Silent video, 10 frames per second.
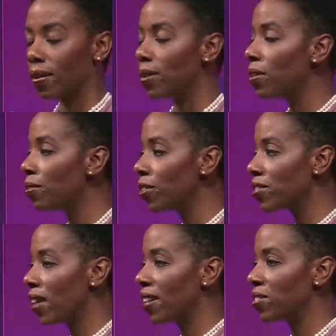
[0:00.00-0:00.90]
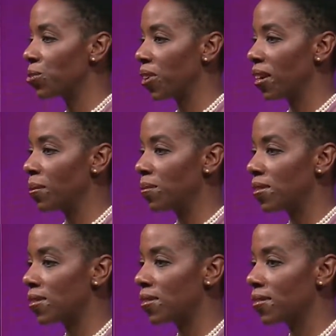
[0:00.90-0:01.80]
Universe-sized
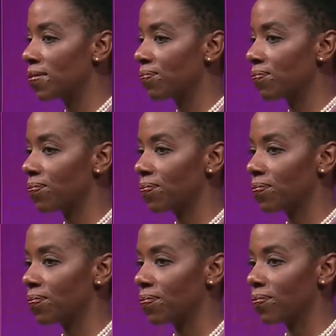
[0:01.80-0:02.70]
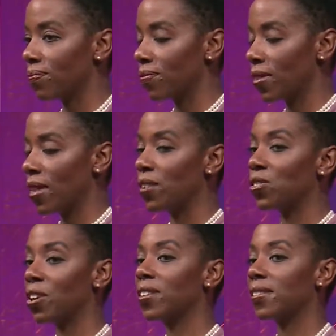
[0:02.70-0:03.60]
dreams, they
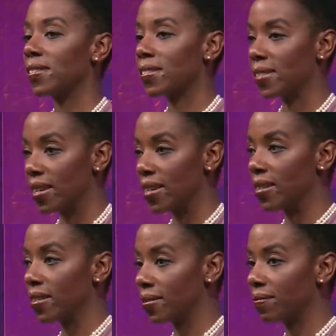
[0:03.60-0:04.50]
start as a seed.